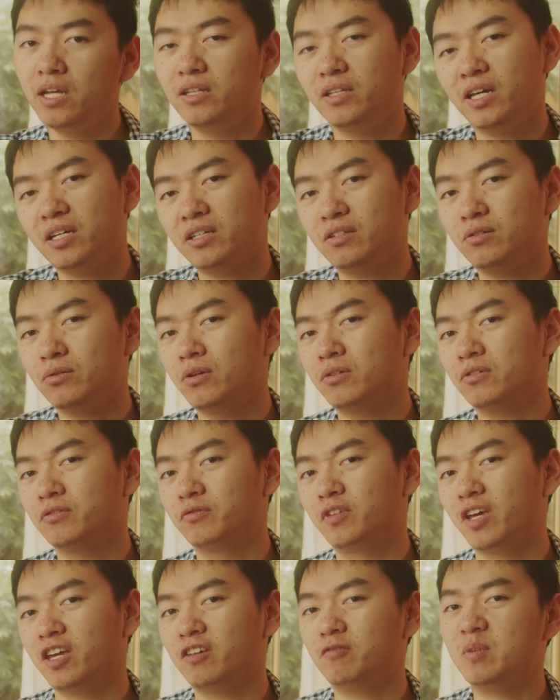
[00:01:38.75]
And that sort
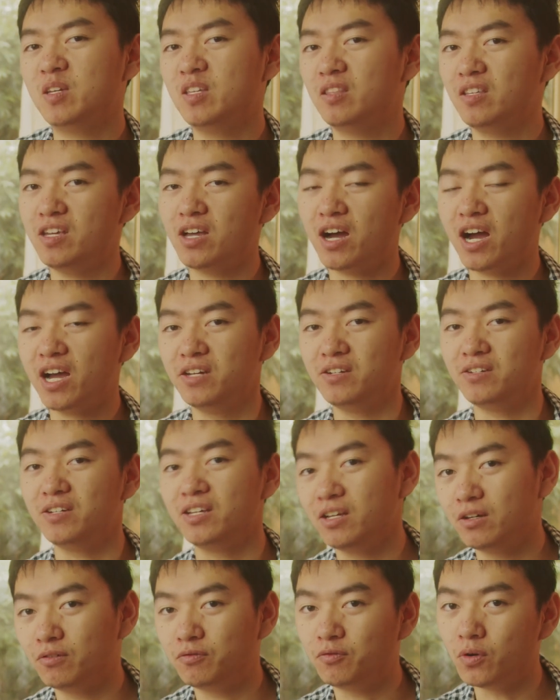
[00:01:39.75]
of gave me the
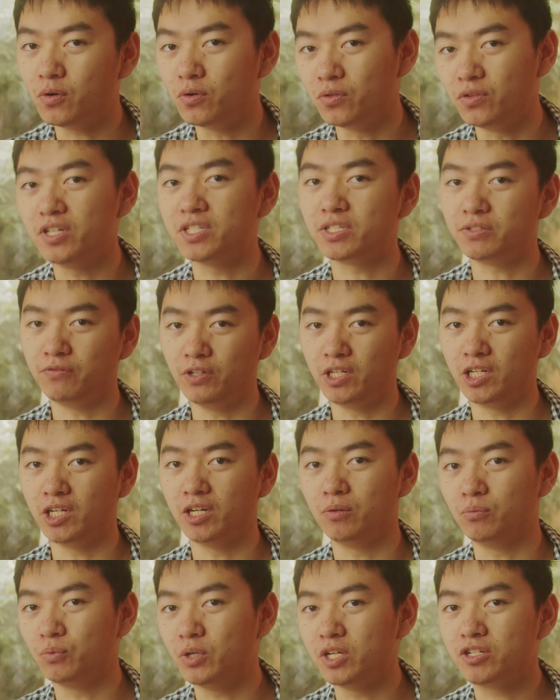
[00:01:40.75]
idea for this
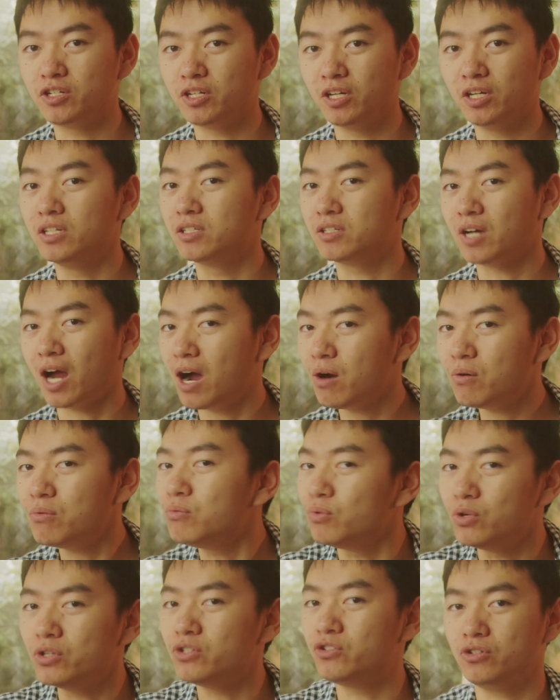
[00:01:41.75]
video, which is, how
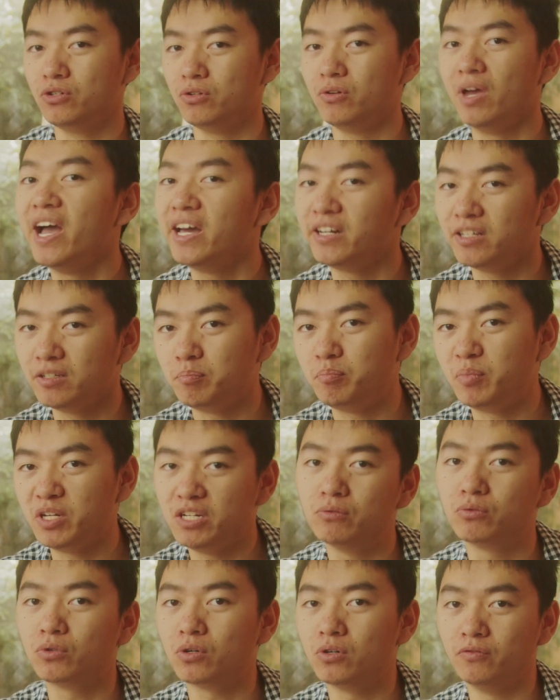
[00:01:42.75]
would you edit
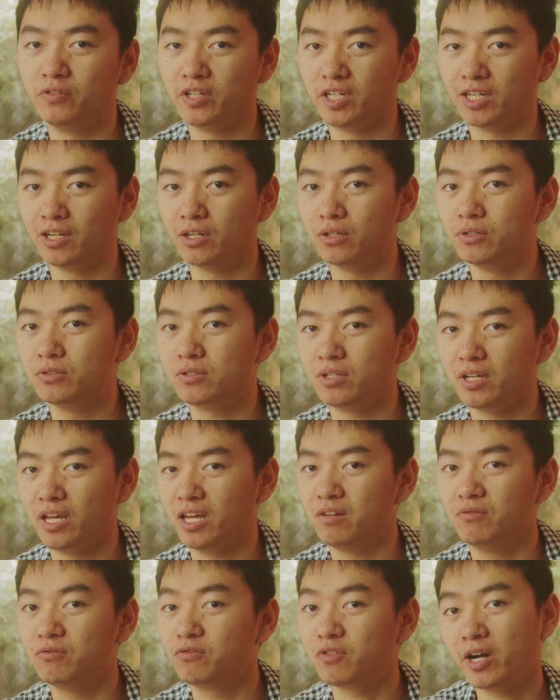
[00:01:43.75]
B-RAW videos
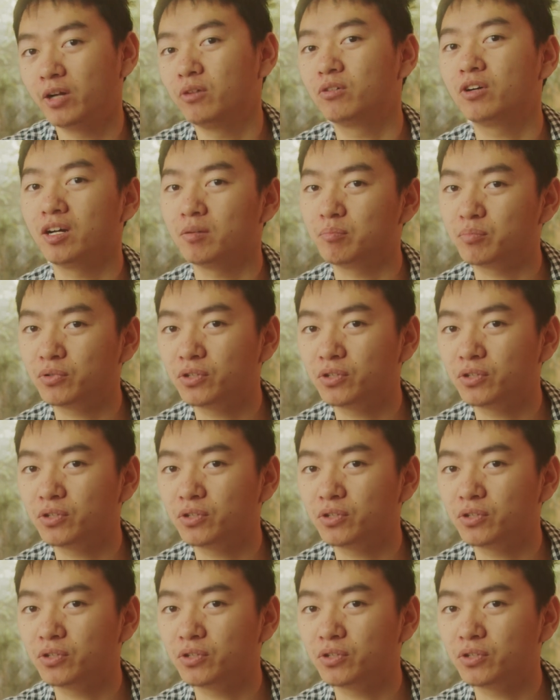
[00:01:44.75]
in Final Cut